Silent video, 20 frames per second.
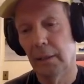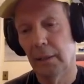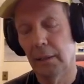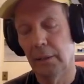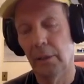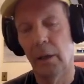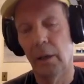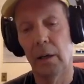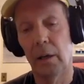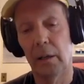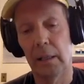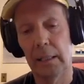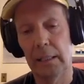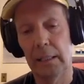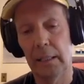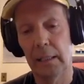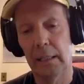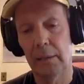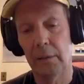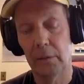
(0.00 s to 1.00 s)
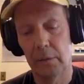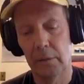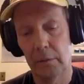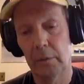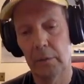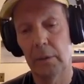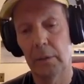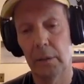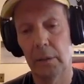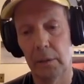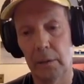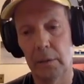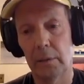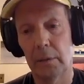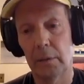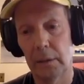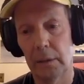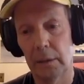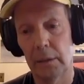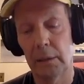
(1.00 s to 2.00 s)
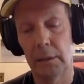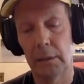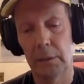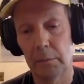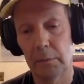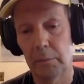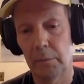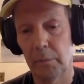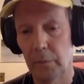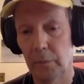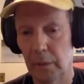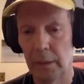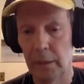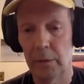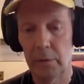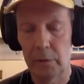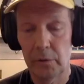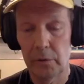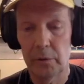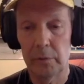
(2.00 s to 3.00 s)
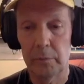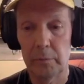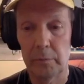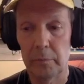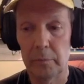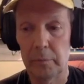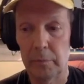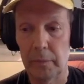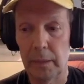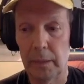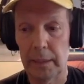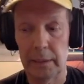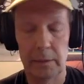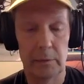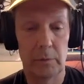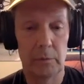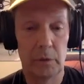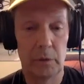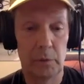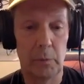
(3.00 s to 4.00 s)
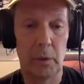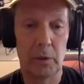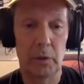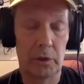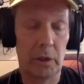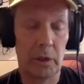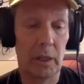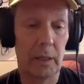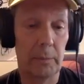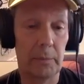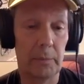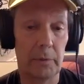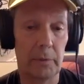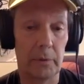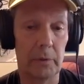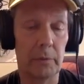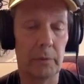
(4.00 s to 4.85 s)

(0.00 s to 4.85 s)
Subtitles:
no, I know, I know some like small shops that are